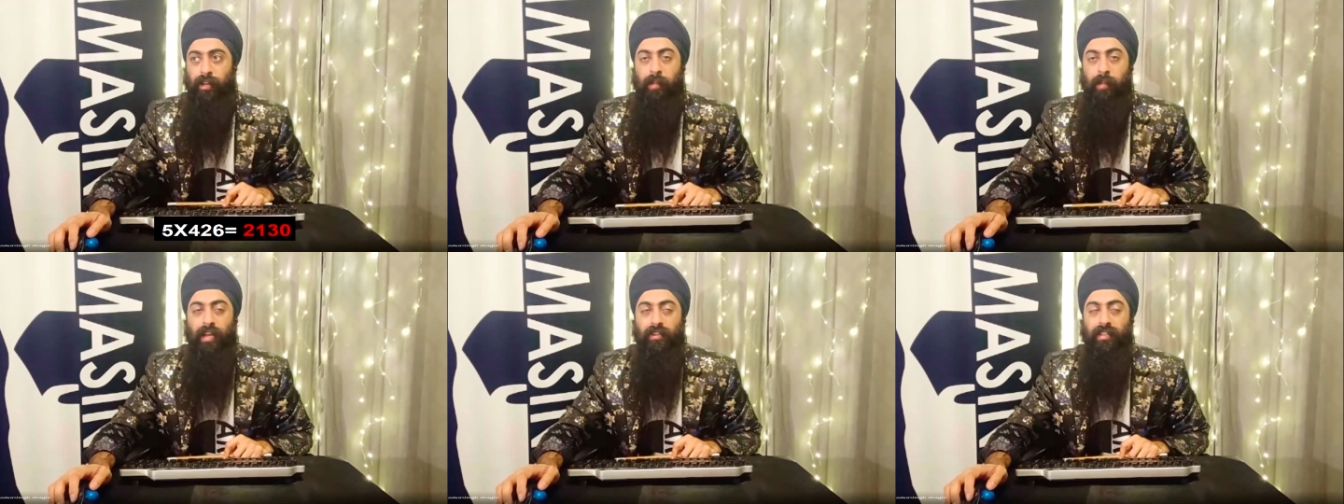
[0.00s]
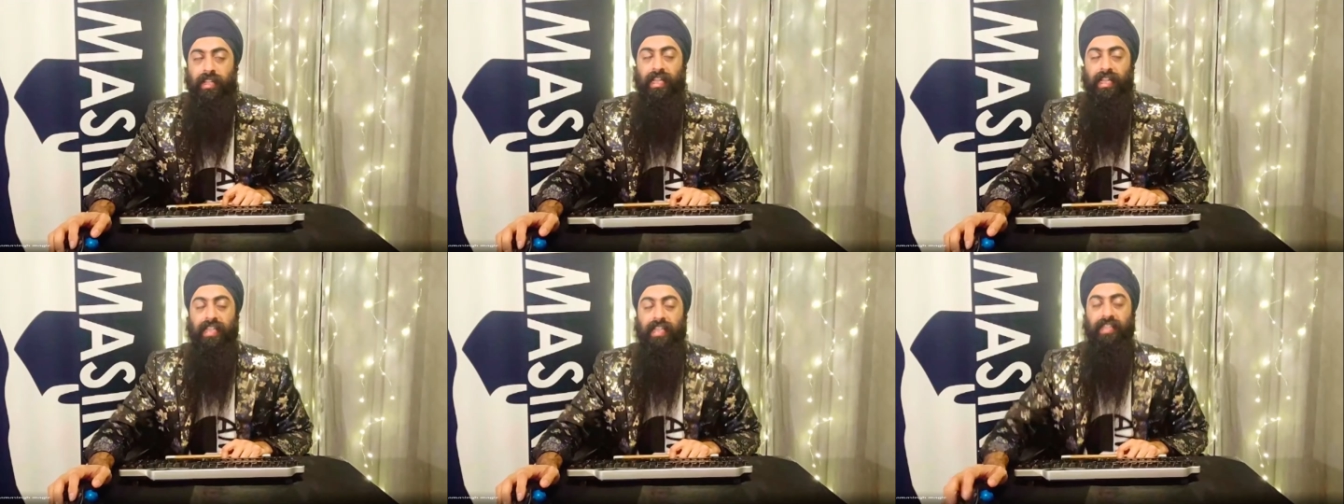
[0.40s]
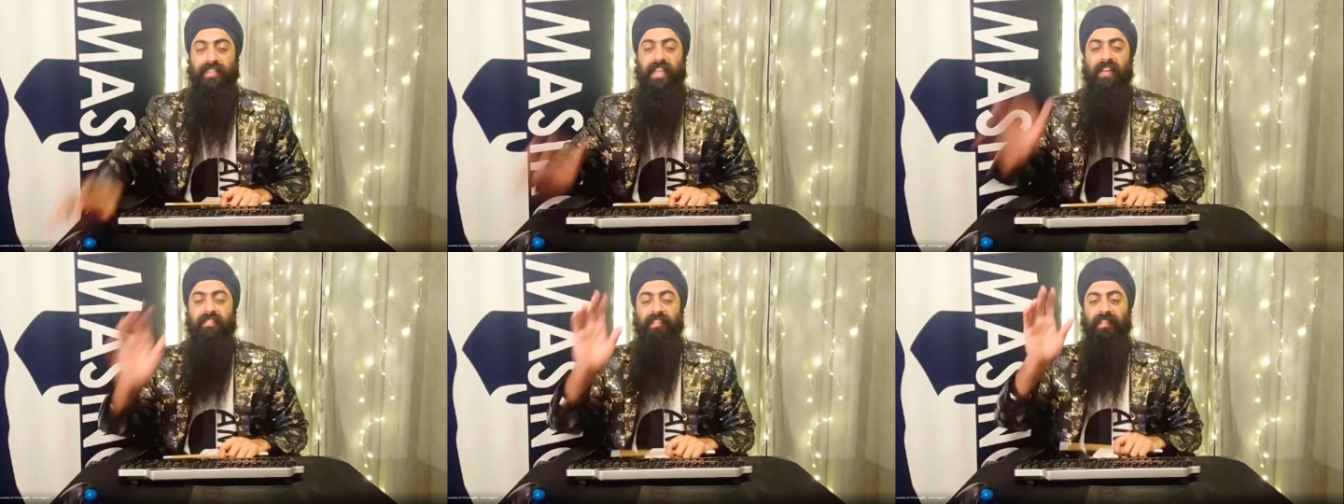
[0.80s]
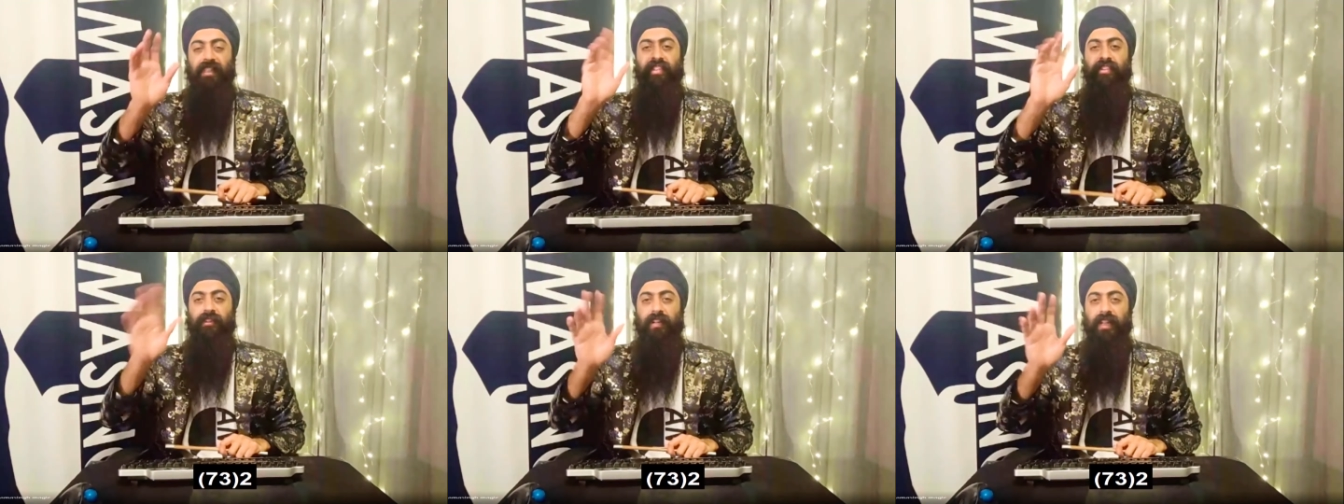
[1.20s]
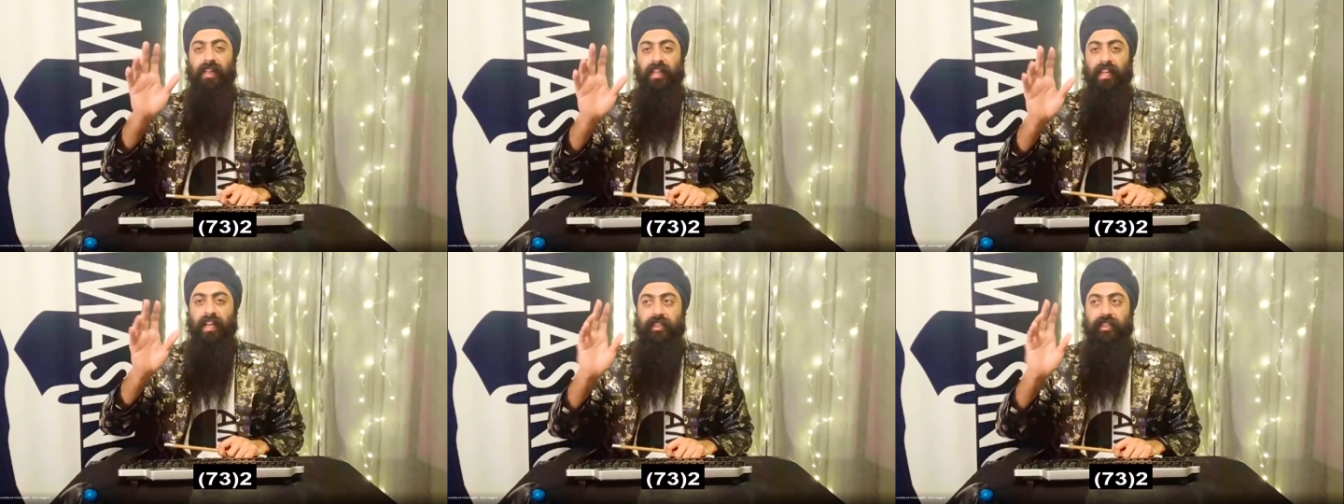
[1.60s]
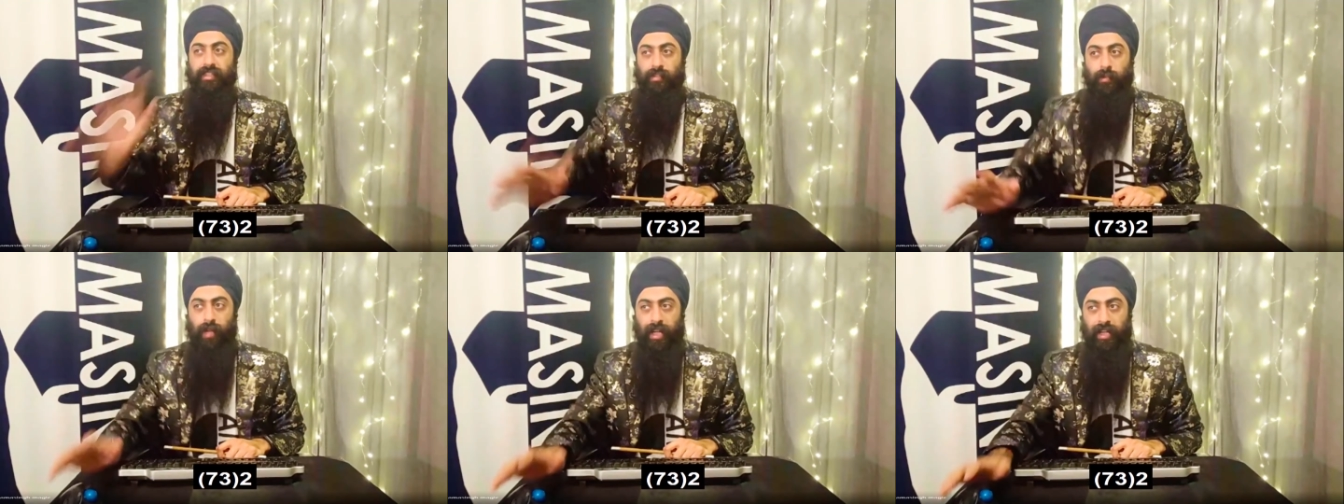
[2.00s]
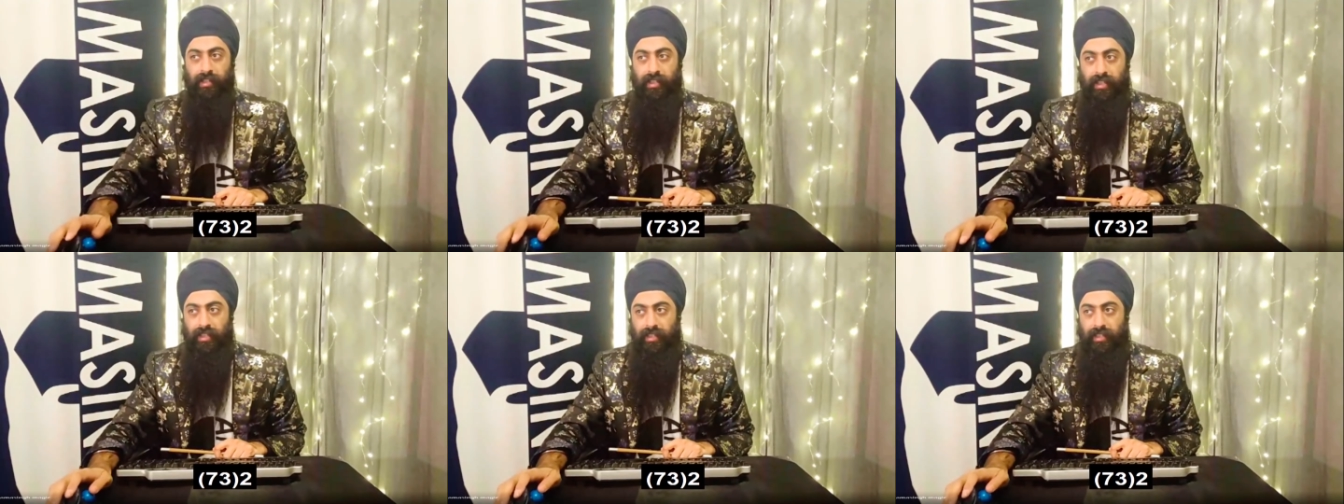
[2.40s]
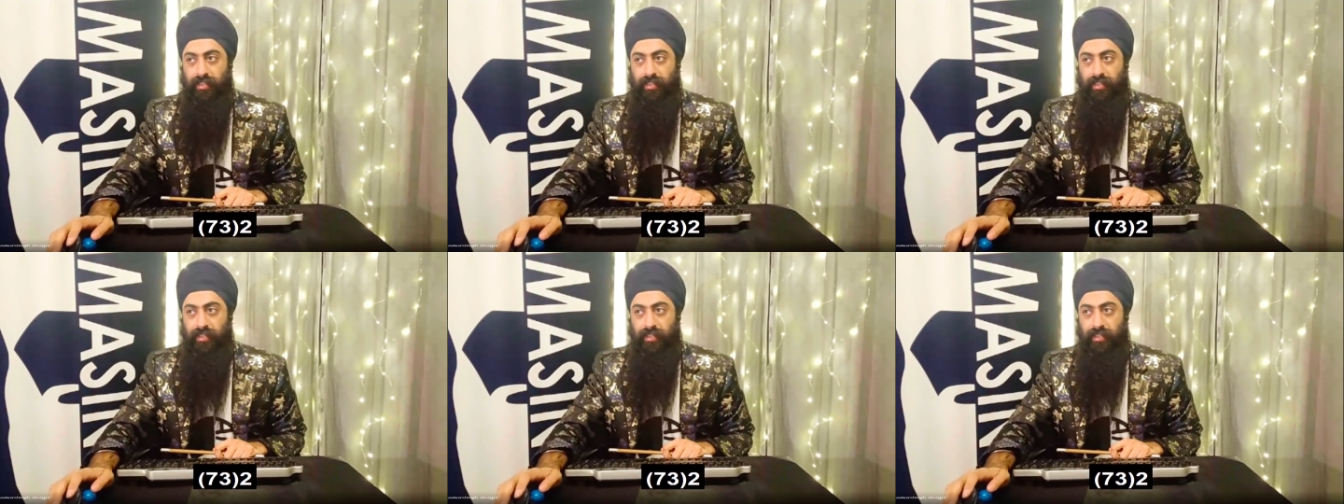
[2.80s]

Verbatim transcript: What about 73 squared?